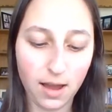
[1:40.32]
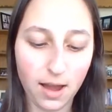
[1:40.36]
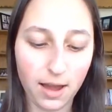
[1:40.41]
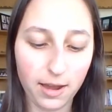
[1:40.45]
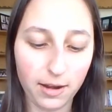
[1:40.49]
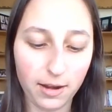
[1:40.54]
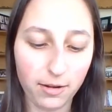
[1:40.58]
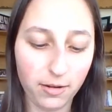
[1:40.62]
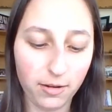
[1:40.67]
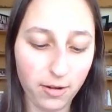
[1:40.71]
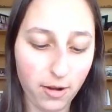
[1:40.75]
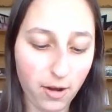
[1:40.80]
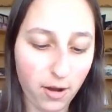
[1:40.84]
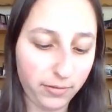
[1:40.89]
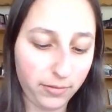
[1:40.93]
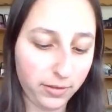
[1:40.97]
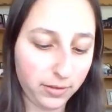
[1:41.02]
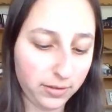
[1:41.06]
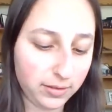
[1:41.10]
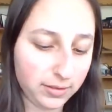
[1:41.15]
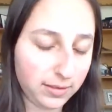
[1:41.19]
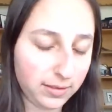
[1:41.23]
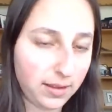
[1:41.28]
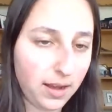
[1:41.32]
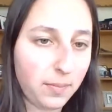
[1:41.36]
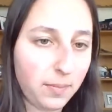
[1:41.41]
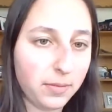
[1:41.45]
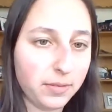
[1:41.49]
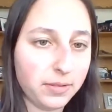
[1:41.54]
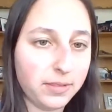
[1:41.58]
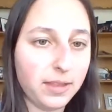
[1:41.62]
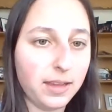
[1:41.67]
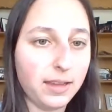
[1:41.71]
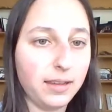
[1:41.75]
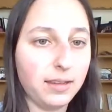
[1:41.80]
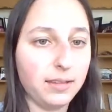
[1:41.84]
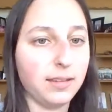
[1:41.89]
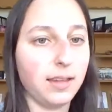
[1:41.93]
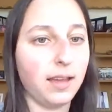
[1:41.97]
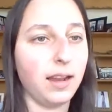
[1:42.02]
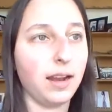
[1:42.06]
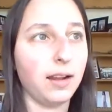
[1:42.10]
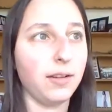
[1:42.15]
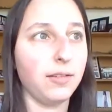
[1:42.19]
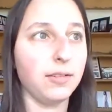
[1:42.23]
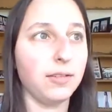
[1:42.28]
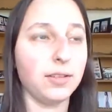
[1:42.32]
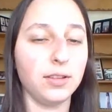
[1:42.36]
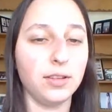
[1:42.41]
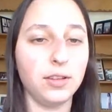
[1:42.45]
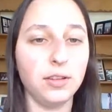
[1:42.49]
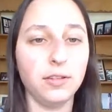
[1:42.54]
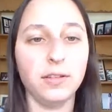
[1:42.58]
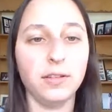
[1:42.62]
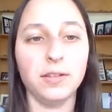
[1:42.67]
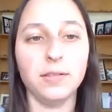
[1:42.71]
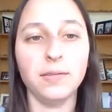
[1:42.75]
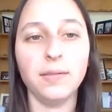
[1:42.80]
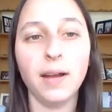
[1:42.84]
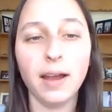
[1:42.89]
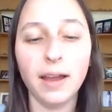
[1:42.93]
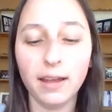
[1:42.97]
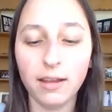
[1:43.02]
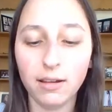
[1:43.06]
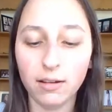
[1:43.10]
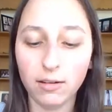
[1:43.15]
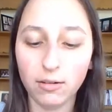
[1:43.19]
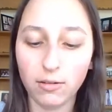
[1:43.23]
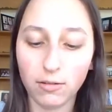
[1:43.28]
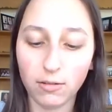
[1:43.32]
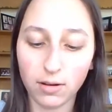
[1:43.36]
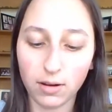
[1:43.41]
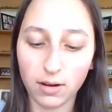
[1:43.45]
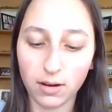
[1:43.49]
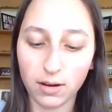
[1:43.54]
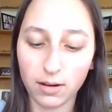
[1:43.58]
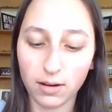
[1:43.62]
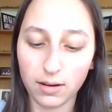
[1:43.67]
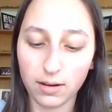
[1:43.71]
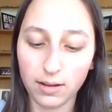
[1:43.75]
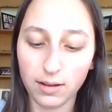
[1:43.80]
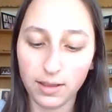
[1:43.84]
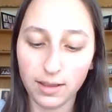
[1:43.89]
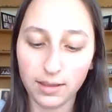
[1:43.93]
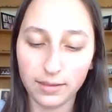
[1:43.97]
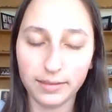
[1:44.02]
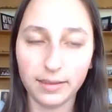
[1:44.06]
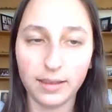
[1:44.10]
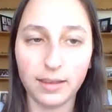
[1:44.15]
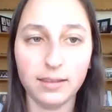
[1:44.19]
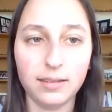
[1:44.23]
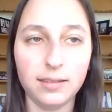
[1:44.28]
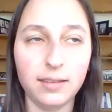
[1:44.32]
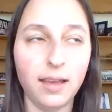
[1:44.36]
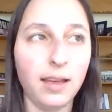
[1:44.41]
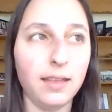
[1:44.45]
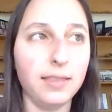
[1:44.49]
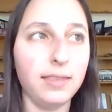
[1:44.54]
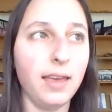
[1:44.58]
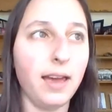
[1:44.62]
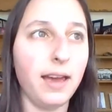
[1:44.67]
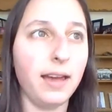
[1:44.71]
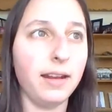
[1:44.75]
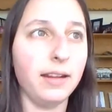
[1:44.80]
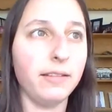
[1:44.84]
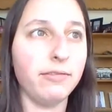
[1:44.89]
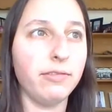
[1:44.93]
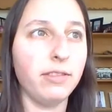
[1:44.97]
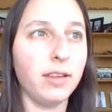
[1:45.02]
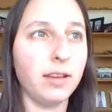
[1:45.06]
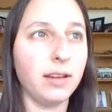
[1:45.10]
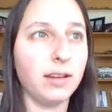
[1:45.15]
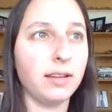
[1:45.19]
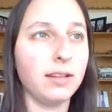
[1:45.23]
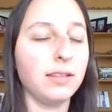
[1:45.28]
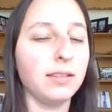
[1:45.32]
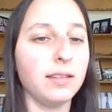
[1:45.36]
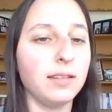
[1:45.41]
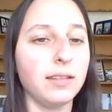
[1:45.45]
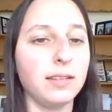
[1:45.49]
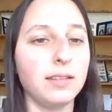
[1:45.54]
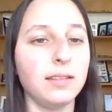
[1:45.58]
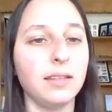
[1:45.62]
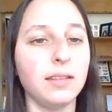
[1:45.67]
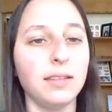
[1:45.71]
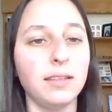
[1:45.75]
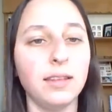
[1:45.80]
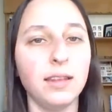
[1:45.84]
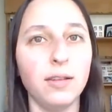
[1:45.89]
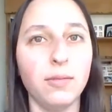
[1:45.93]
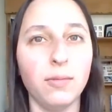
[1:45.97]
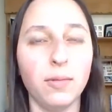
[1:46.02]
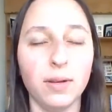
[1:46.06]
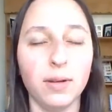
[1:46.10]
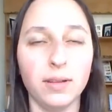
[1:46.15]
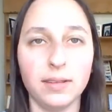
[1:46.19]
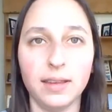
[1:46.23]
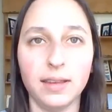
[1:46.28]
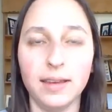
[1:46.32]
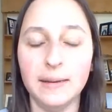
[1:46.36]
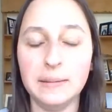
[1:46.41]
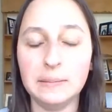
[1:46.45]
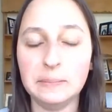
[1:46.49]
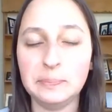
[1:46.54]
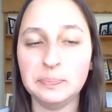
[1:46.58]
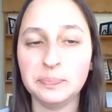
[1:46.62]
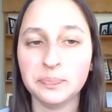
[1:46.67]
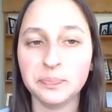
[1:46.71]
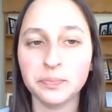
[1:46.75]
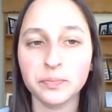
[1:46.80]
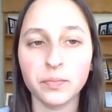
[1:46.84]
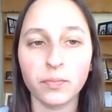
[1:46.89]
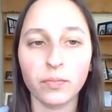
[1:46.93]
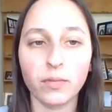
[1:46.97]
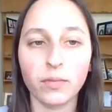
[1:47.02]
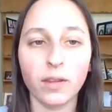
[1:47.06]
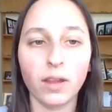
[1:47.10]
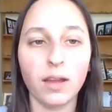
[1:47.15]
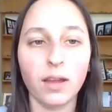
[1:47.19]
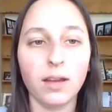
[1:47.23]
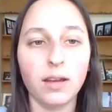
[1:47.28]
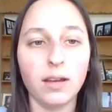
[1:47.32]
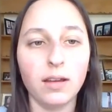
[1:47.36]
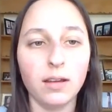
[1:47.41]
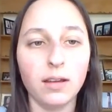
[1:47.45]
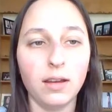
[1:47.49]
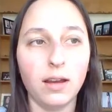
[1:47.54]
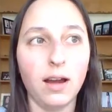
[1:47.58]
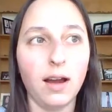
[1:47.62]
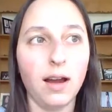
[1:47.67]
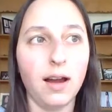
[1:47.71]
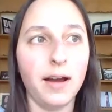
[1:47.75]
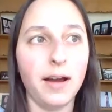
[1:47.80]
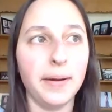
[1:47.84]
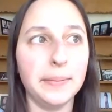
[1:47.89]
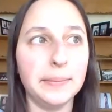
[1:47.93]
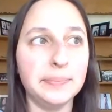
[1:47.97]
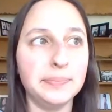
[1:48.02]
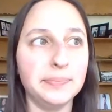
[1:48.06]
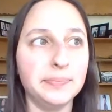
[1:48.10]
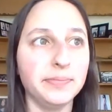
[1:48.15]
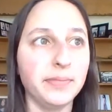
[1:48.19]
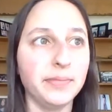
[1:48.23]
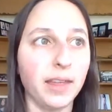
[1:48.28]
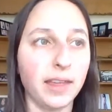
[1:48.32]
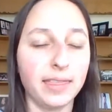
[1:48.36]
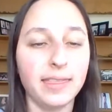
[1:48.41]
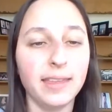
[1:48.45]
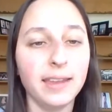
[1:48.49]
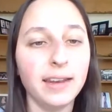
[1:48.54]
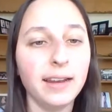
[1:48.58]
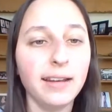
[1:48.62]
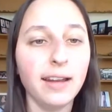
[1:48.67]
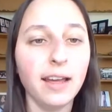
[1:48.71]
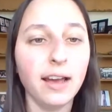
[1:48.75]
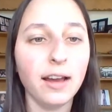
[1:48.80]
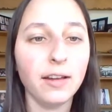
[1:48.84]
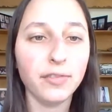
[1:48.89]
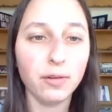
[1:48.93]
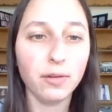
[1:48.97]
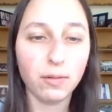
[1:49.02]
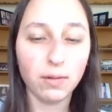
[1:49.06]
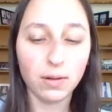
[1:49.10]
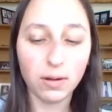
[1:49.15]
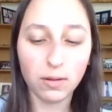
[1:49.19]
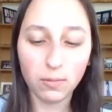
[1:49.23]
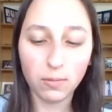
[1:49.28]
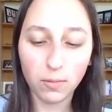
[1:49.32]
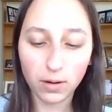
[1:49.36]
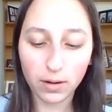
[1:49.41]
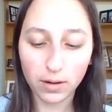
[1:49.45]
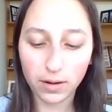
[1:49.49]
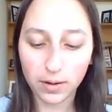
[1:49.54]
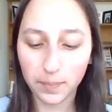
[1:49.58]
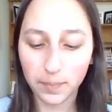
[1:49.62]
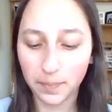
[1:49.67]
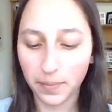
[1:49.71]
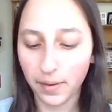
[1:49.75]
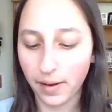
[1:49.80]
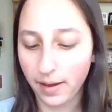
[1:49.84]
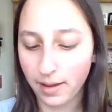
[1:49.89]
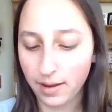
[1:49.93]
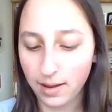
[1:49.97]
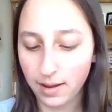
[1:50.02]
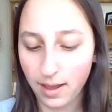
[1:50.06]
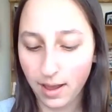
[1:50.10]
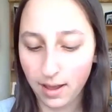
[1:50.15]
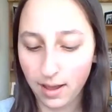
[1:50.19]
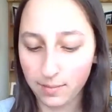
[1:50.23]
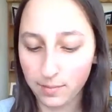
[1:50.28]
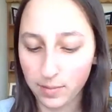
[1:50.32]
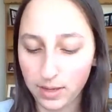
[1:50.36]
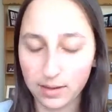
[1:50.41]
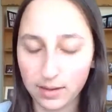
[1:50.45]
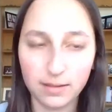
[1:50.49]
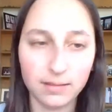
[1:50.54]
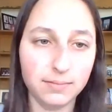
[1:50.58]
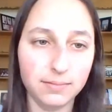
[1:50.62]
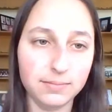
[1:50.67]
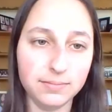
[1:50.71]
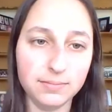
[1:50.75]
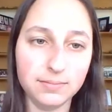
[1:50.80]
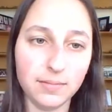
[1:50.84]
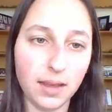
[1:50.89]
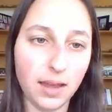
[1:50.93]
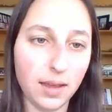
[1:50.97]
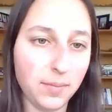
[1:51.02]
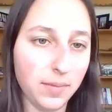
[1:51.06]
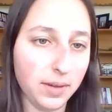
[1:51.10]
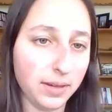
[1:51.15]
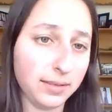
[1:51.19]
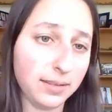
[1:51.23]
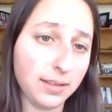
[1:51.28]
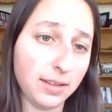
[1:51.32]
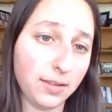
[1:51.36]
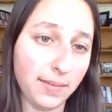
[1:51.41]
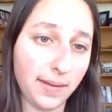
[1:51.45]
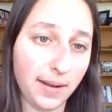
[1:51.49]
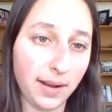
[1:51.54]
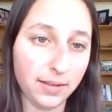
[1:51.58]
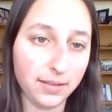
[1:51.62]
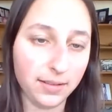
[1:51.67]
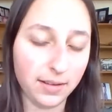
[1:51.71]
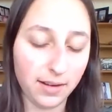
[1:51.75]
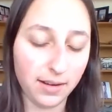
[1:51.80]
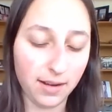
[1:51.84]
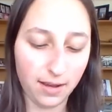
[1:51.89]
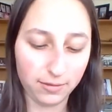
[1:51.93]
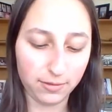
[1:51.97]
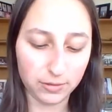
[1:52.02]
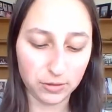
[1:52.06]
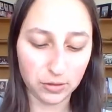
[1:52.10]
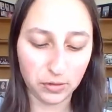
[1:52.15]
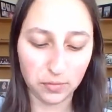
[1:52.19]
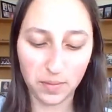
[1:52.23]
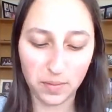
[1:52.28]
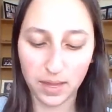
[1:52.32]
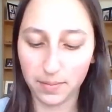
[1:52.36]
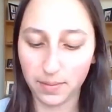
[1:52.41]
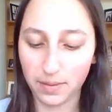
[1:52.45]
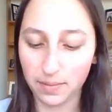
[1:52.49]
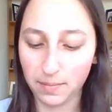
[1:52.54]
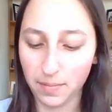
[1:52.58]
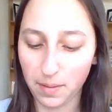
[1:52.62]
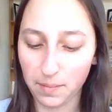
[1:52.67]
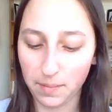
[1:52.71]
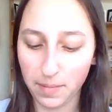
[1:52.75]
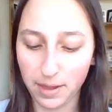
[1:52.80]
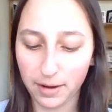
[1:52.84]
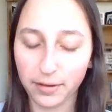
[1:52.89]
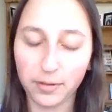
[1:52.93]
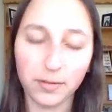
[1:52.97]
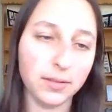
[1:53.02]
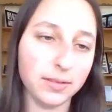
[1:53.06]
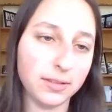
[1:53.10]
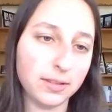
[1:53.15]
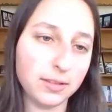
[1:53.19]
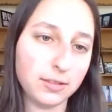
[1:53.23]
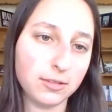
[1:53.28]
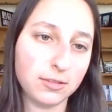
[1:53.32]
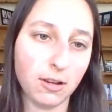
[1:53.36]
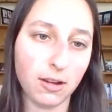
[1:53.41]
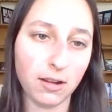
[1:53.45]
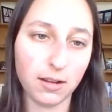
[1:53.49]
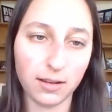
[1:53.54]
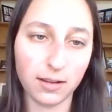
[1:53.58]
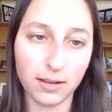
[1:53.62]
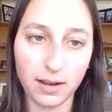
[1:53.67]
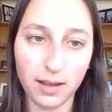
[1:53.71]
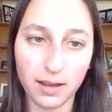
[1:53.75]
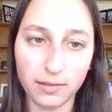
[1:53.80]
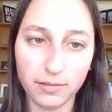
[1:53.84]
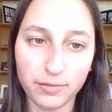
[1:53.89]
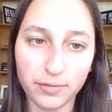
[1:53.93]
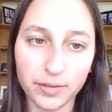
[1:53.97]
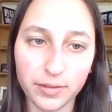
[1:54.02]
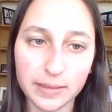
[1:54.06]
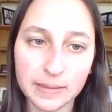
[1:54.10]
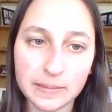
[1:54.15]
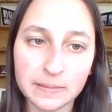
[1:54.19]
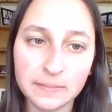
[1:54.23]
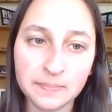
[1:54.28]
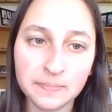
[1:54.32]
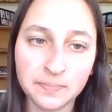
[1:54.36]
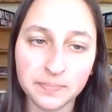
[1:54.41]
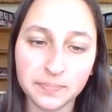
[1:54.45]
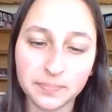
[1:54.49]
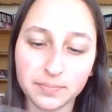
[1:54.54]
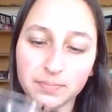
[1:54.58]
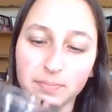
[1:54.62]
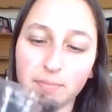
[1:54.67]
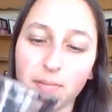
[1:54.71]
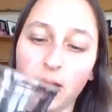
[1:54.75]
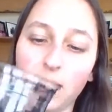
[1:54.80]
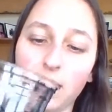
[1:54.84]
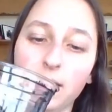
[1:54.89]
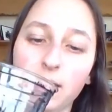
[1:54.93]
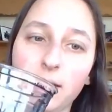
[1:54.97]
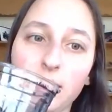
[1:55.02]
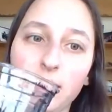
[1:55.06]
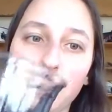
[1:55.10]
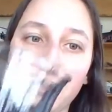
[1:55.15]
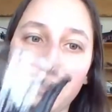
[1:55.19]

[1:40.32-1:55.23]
I don't know if there's a couple of things that I wasn't doing right, or they said that if the consistency wasn't like thin enough, it wouldn't work. But I mean, I mixed it around enough, so maybe my metal wasn't strong enough. But here